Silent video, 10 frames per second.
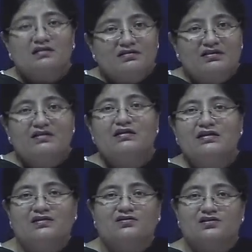really
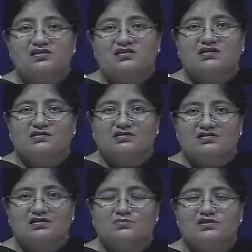interested in the
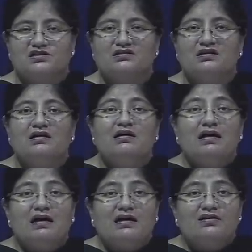subject.
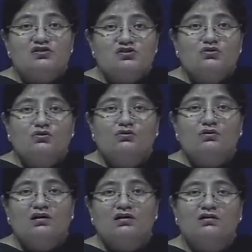And
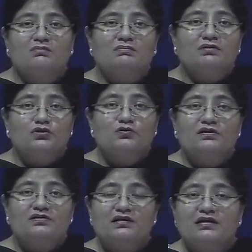so you will
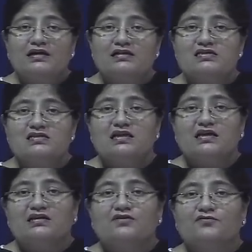realize
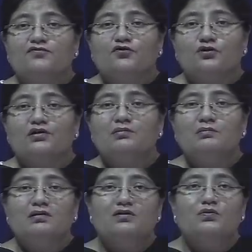that the
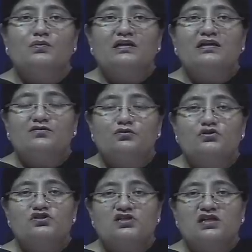forum will give you
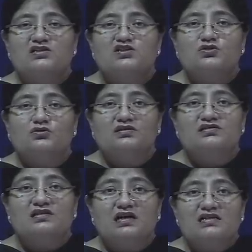a chance to
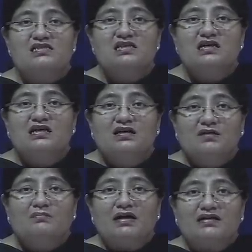discuss
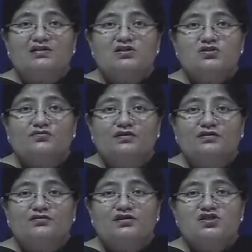matters of
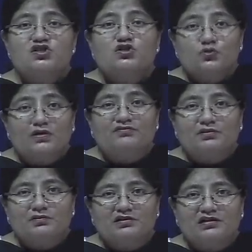interest to
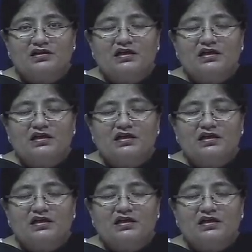everybody.